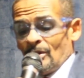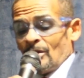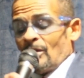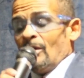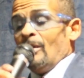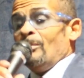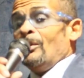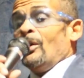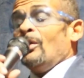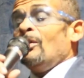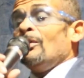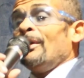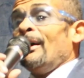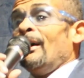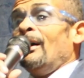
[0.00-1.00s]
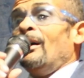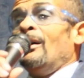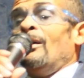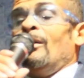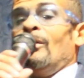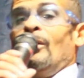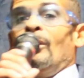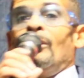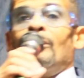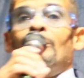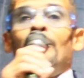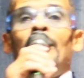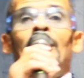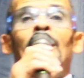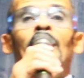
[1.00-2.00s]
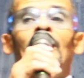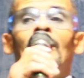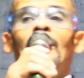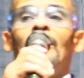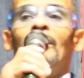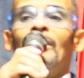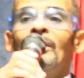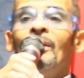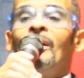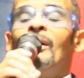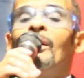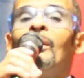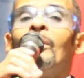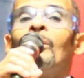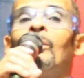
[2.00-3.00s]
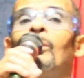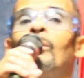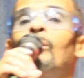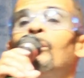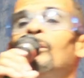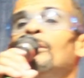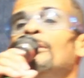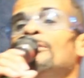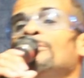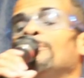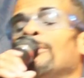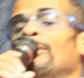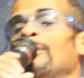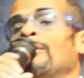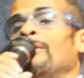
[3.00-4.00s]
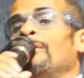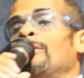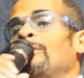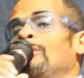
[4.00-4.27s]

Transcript: Come on down on me, Holy Spirit.